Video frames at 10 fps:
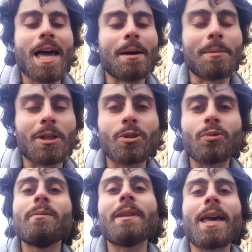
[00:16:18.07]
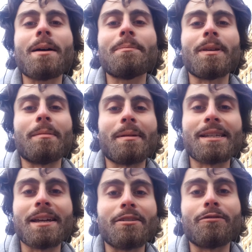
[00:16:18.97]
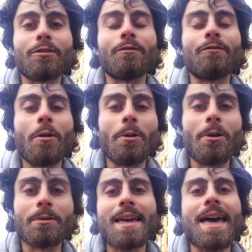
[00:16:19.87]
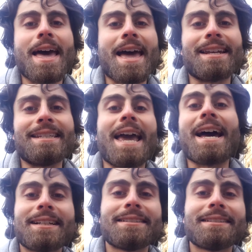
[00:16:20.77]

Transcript: I'm extremely happy. I'm excited for the photos, and yeah.